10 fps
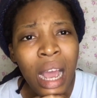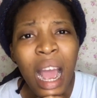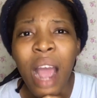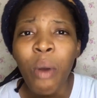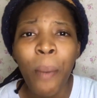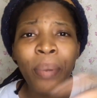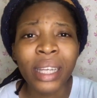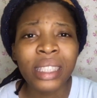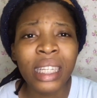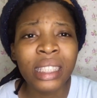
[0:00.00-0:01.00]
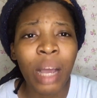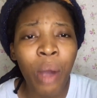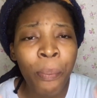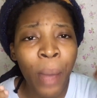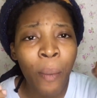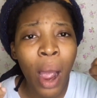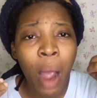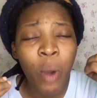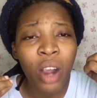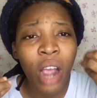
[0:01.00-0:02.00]
Our presidents,
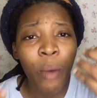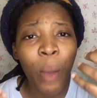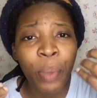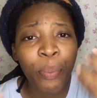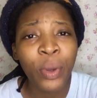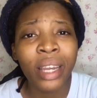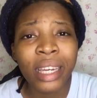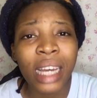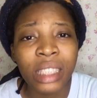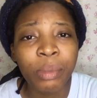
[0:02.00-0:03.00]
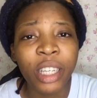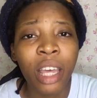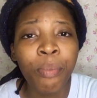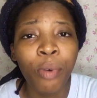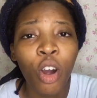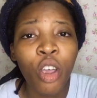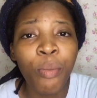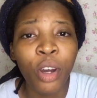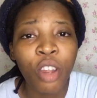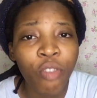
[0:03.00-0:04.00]
our people in leadership, they keep borrowing
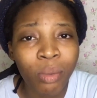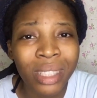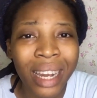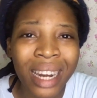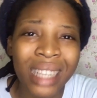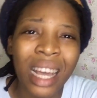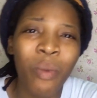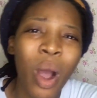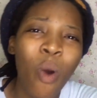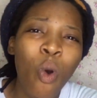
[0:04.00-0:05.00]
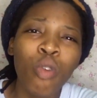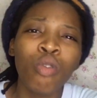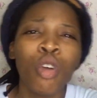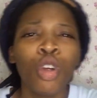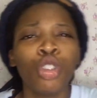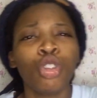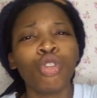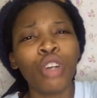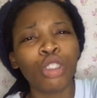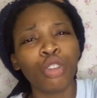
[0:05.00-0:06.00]
money from China that our own
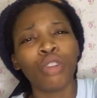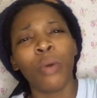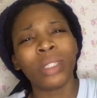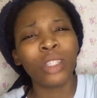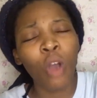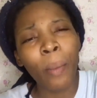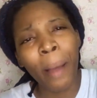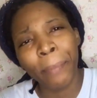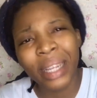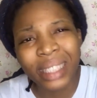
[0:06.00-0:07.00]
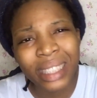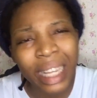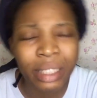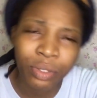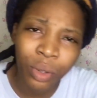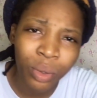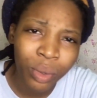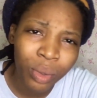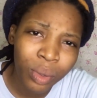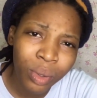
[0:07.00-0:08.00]
children will still come and pay the debts for.
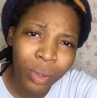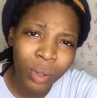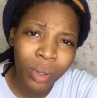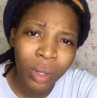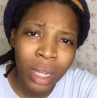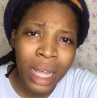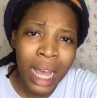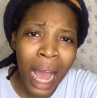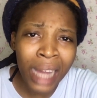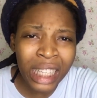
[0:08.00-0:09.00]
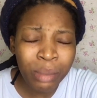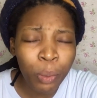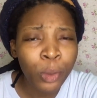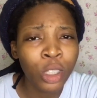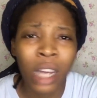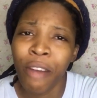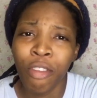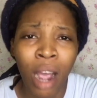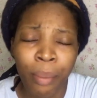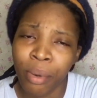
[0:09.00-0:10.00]
And these people
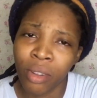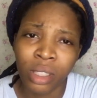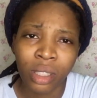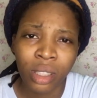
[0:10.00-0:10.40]
travel abroad.